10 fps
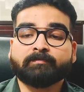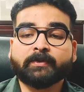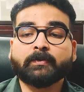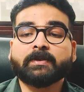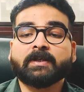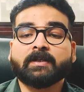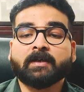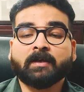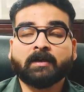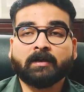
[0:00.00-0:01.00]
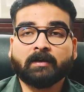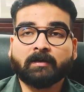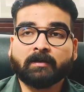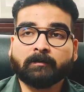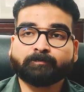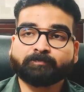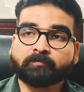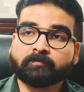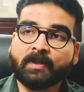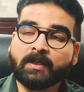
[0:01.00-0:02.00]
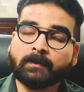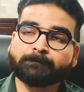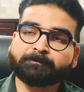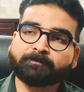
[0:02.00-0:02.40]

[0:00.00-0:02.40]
beauty, then